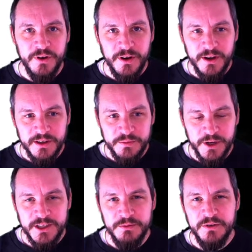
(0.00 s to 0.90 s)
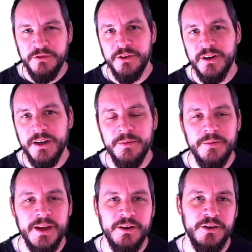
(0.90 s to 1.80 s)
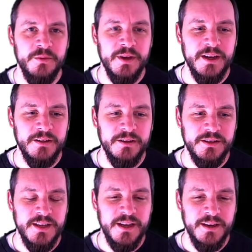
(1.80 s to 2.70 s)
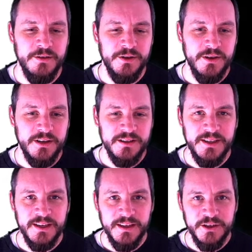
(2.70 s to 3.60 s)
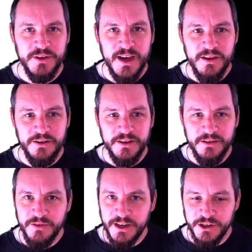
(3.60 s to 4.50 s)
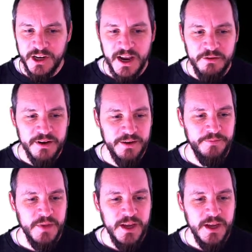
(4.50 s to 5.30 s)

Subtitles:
especially with your economic understanding or your understanding that you gather in the financial area.